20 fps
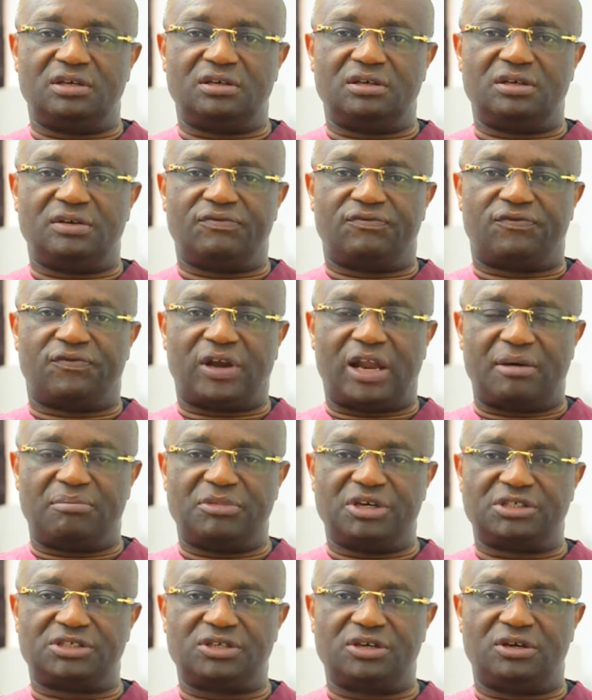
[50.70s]

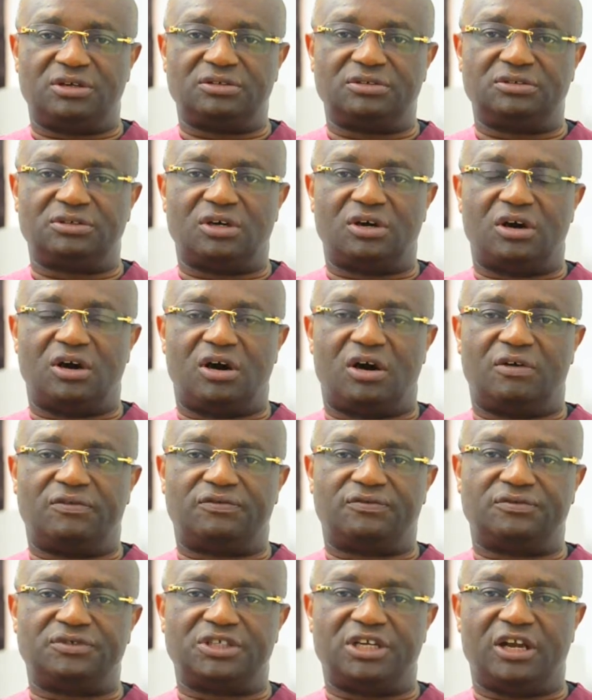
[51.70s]
inflammation
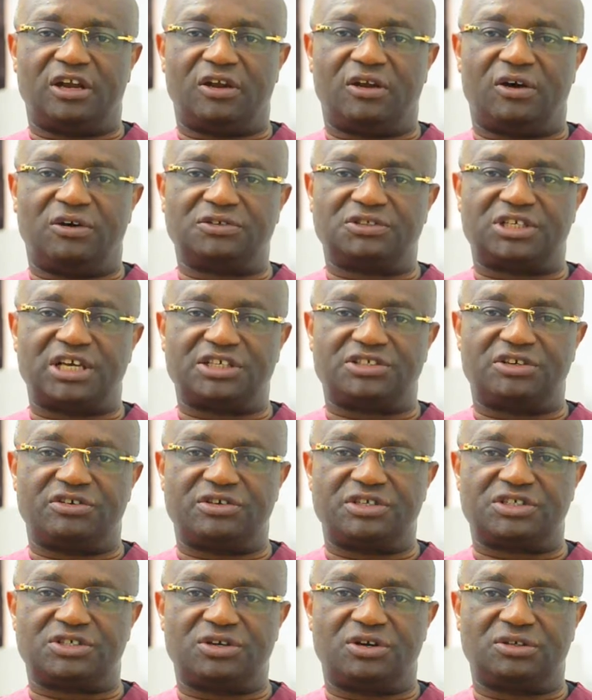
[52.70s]
of the lungs as a
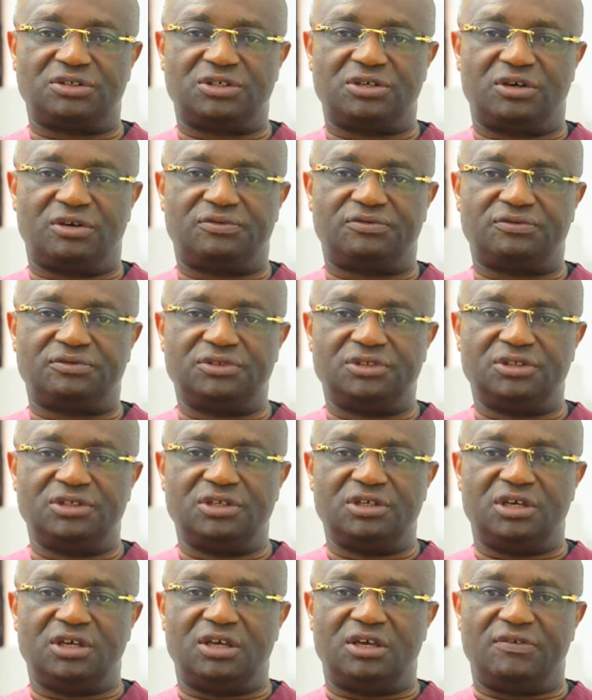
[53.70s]
result of
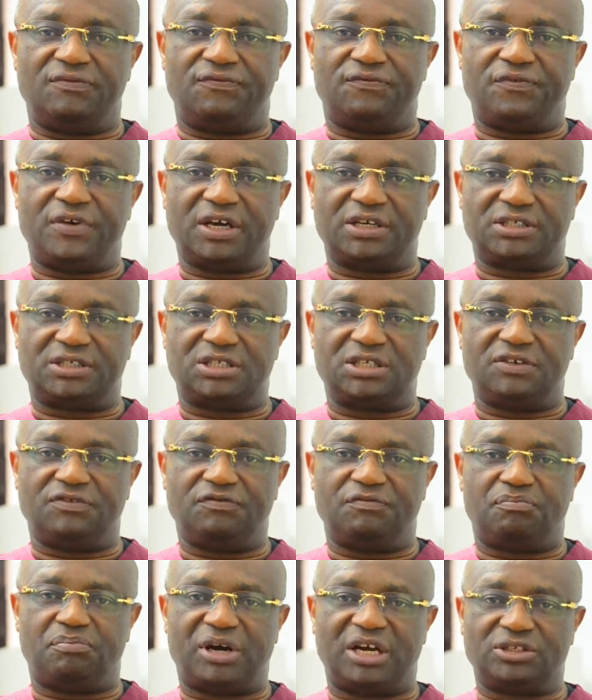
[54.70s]

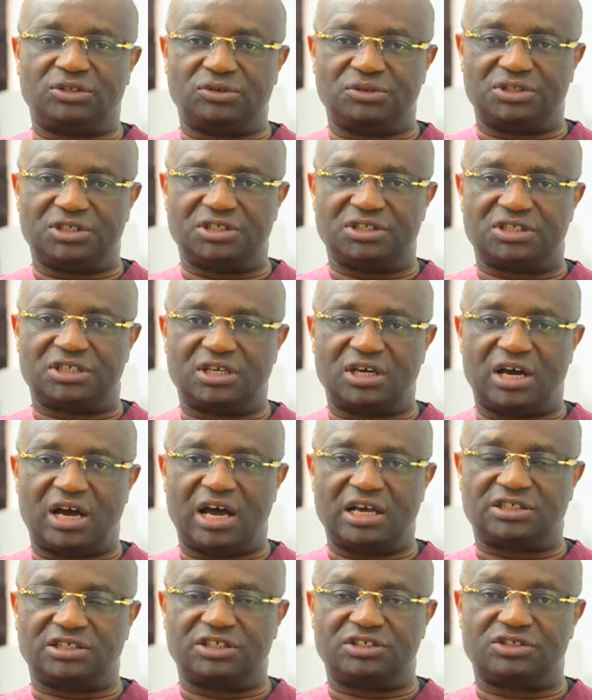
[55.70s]
infective pathogens,
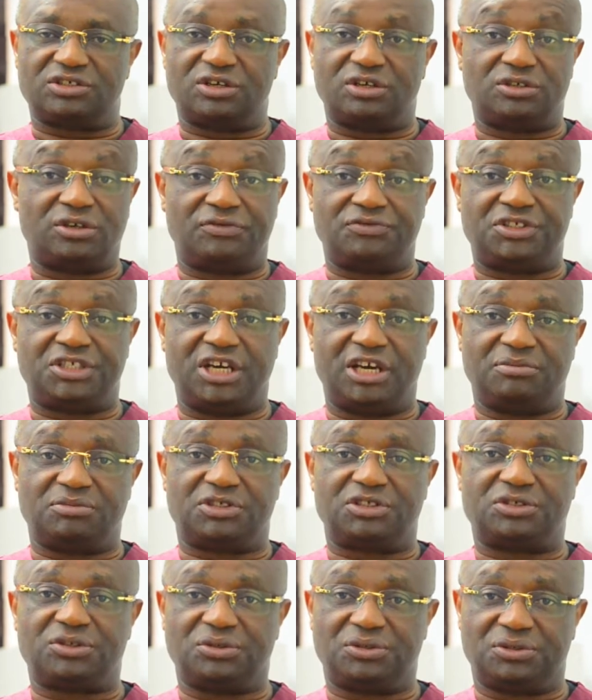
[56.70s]
as a result of
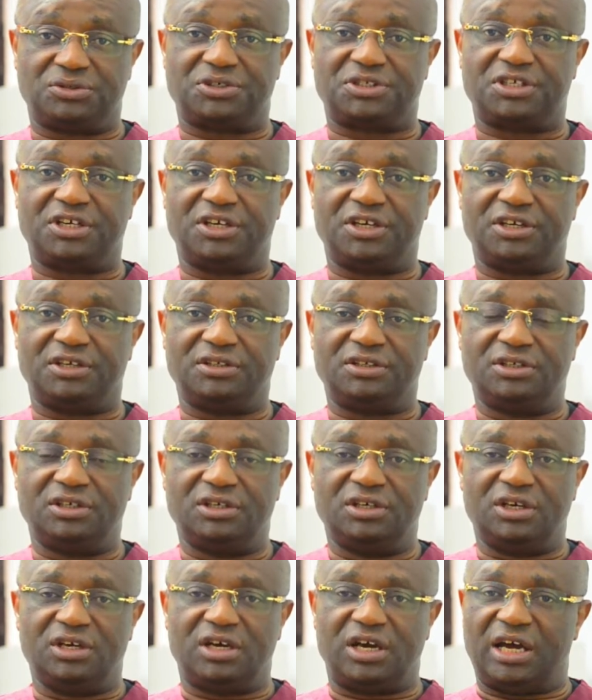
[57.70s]
germs, so to say.
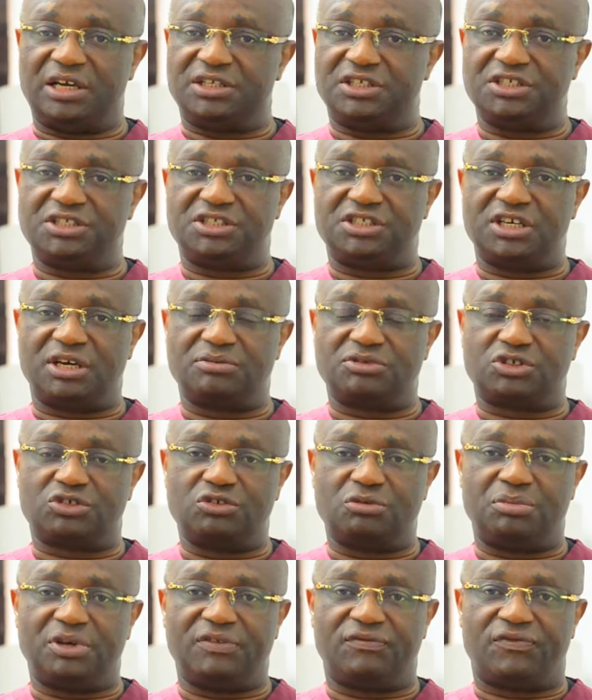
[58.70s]
And these germs
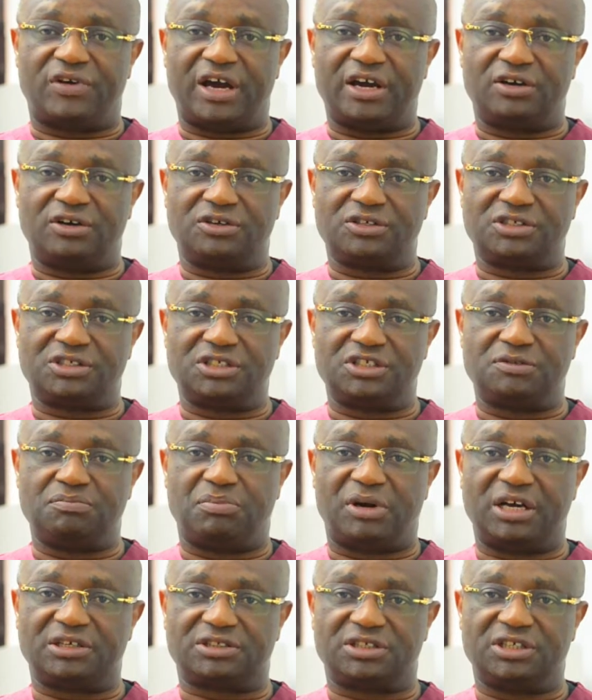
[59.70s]
could be viruses,
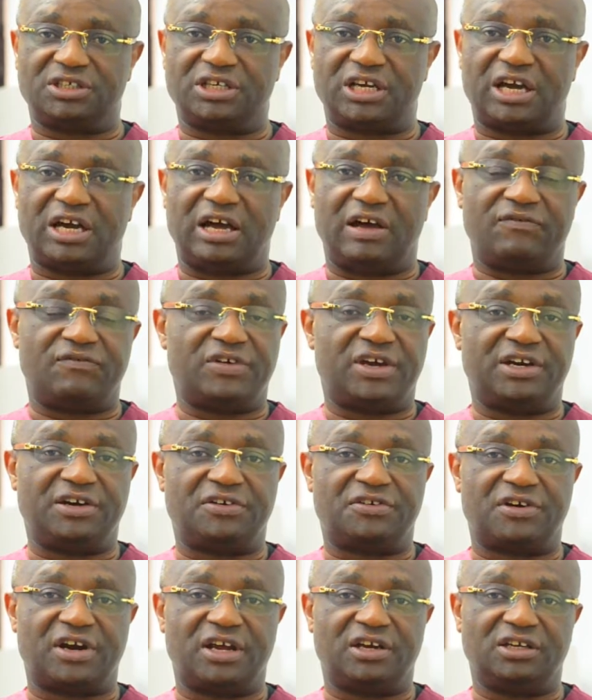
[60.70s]
bacteria, and very
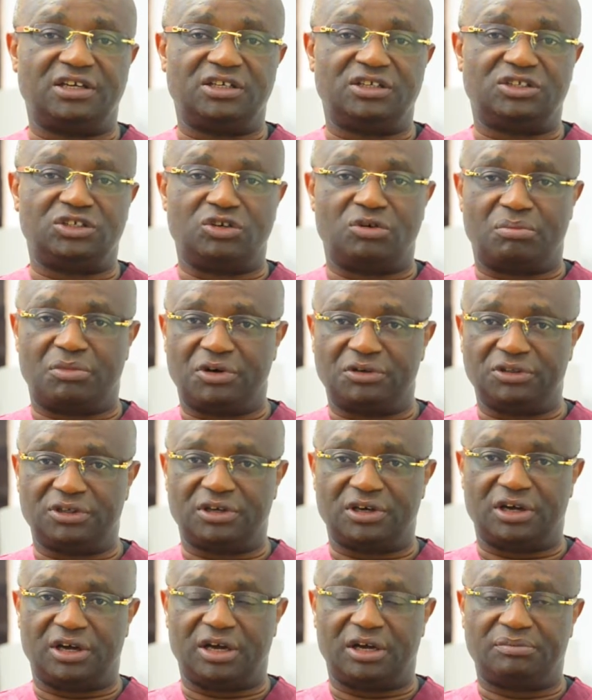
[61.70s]
rarely
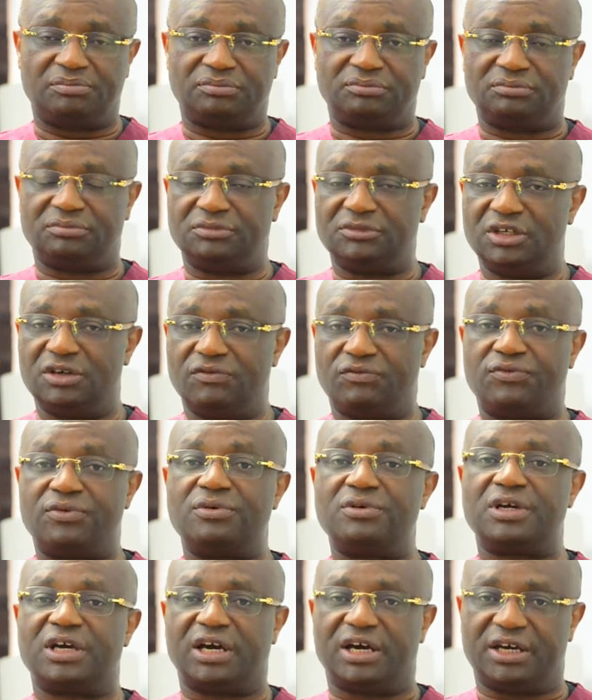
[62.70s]

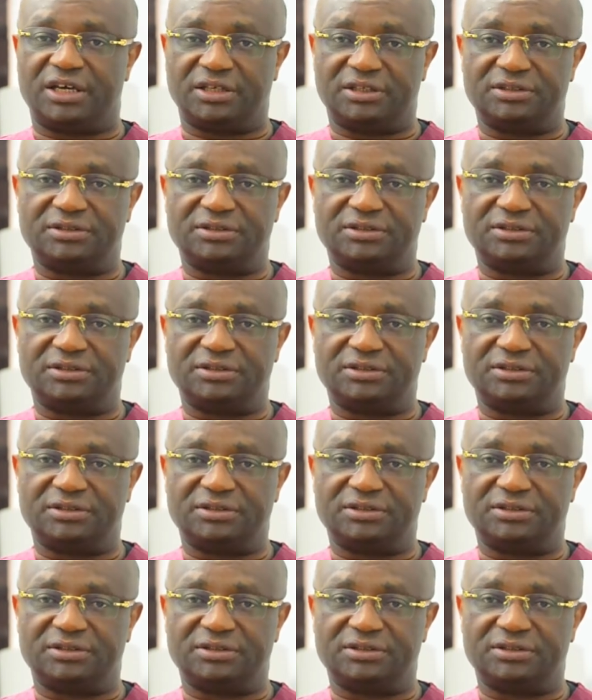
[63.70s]
fungi.